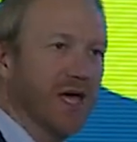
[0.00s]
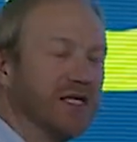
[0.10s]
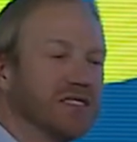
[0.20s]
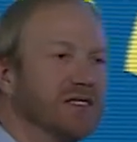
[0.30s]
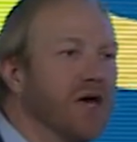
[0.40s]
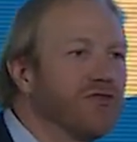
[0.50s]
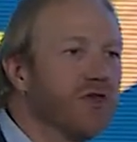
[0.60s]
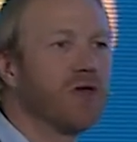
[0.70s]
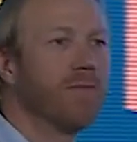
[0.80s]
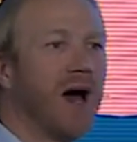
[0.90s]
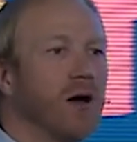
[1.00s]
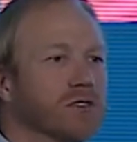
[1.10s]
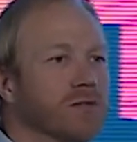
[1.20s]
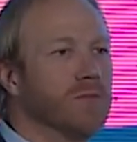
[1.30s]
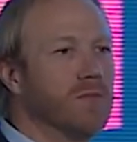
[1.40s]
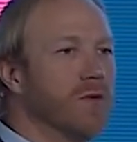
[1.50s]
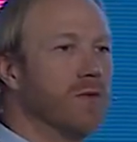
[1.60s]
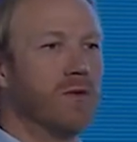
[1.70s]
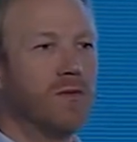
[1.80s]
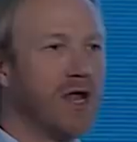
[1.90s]
It's nothing about
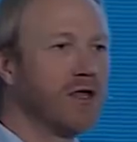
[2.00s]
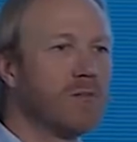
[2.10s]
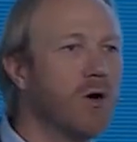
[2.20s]
running a